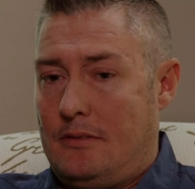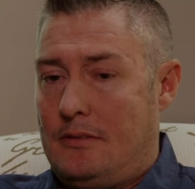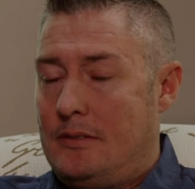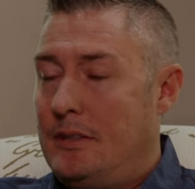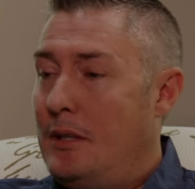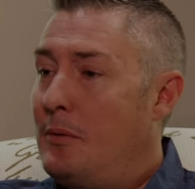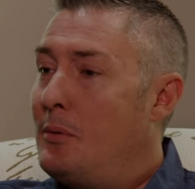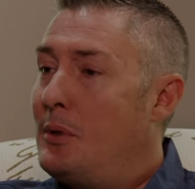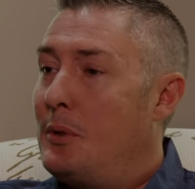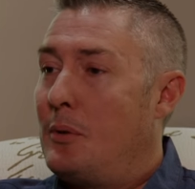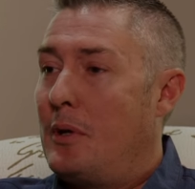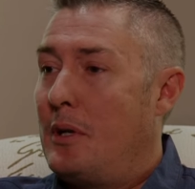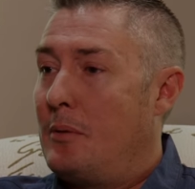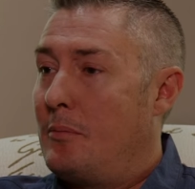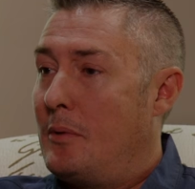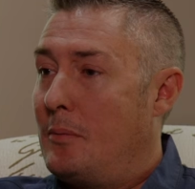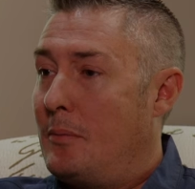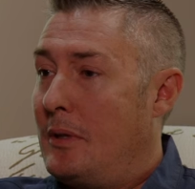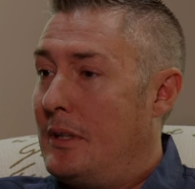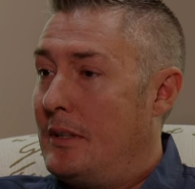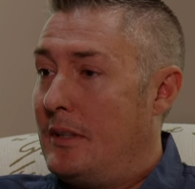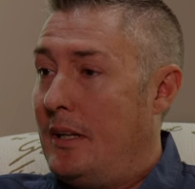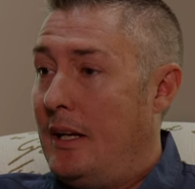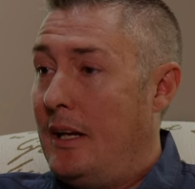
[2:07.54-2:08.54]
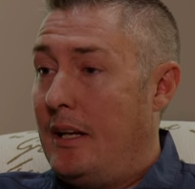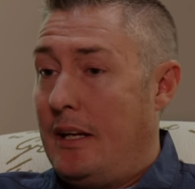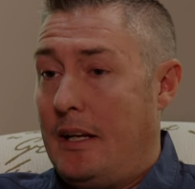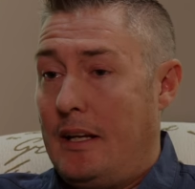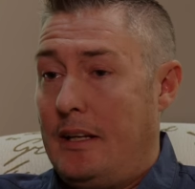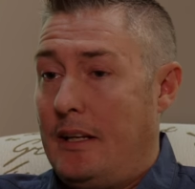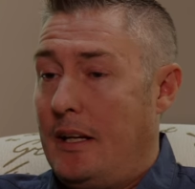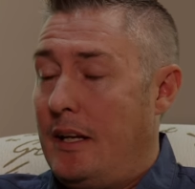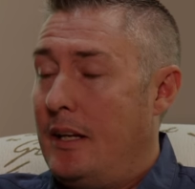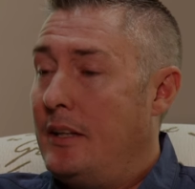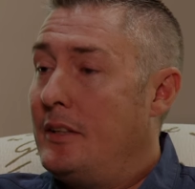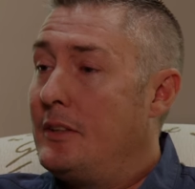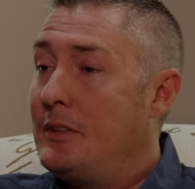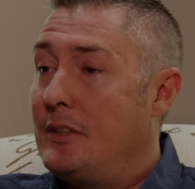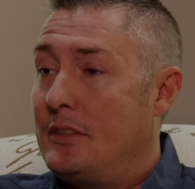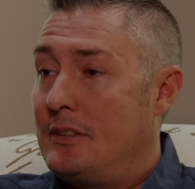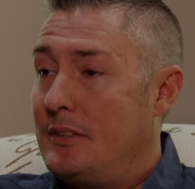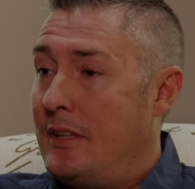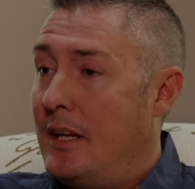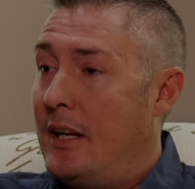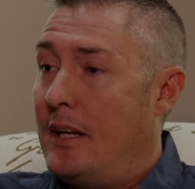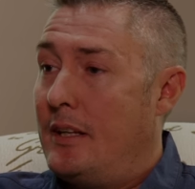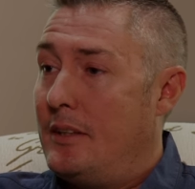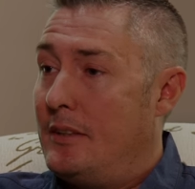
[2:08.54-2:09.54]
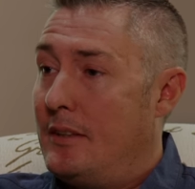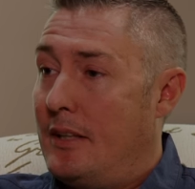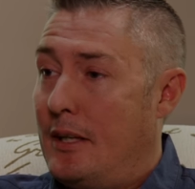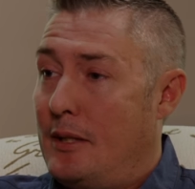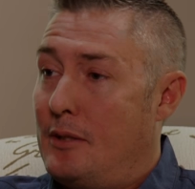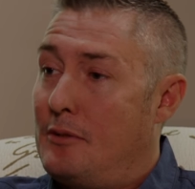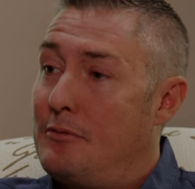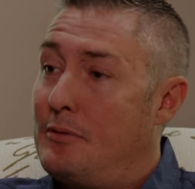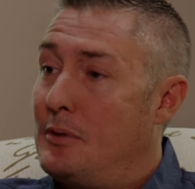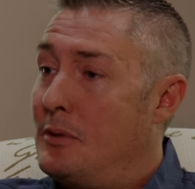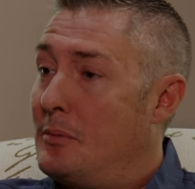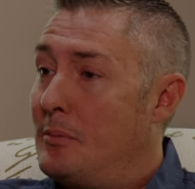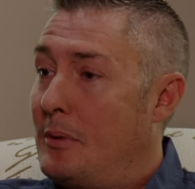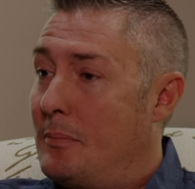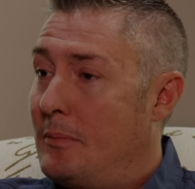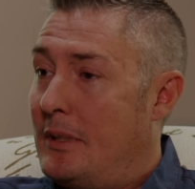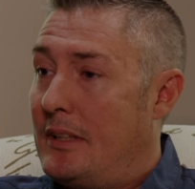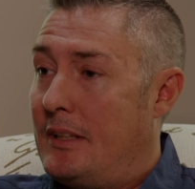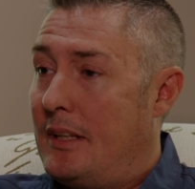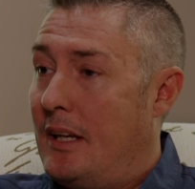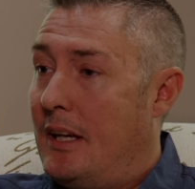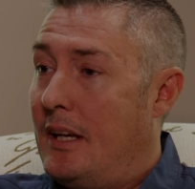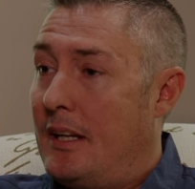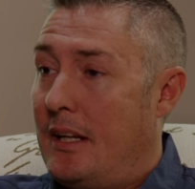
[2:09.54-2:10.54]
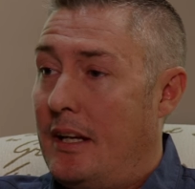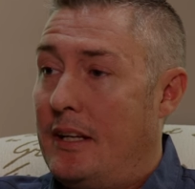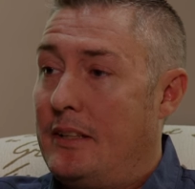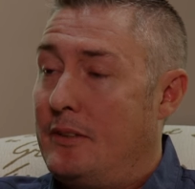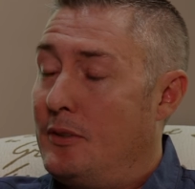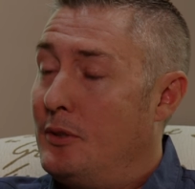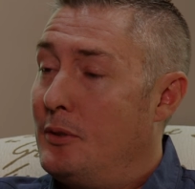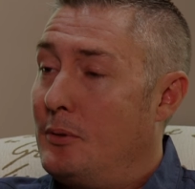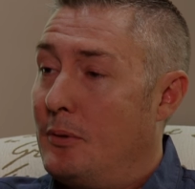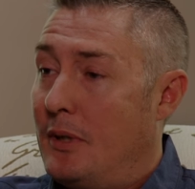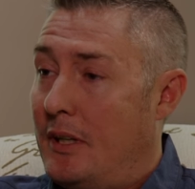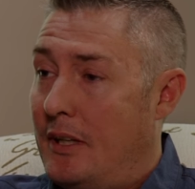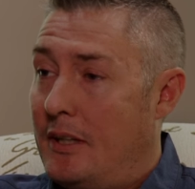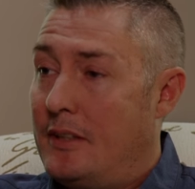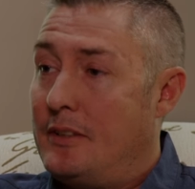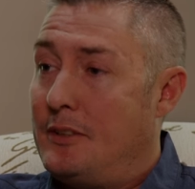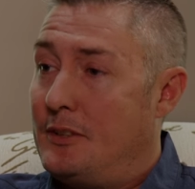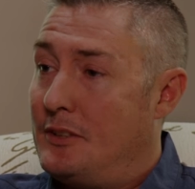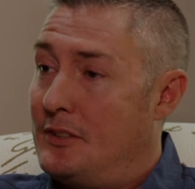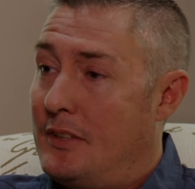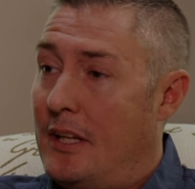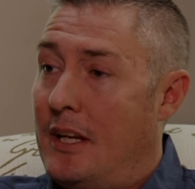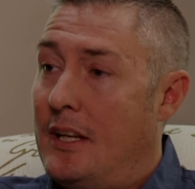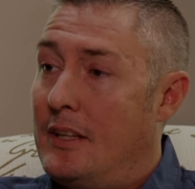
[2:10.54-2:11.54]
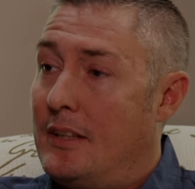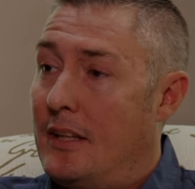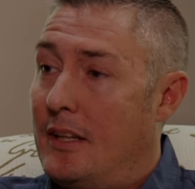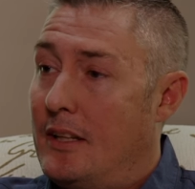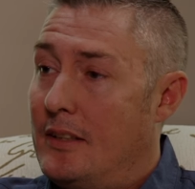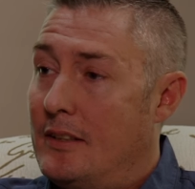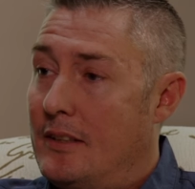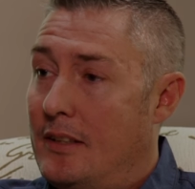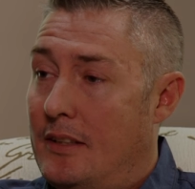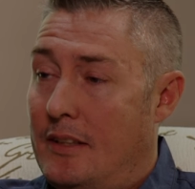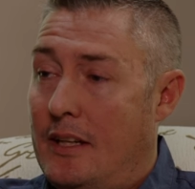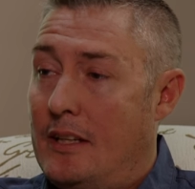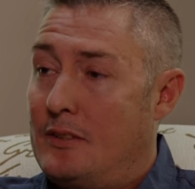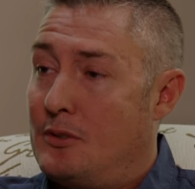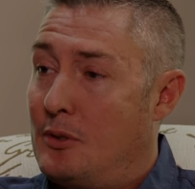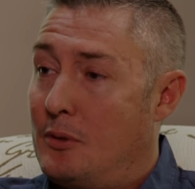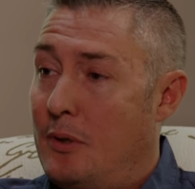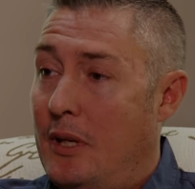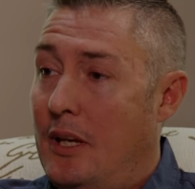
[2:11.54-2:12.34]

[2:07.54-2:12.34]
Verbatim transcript: Say what you want about my dad. I understand how you feel about my dad. I do. I understand that, and that's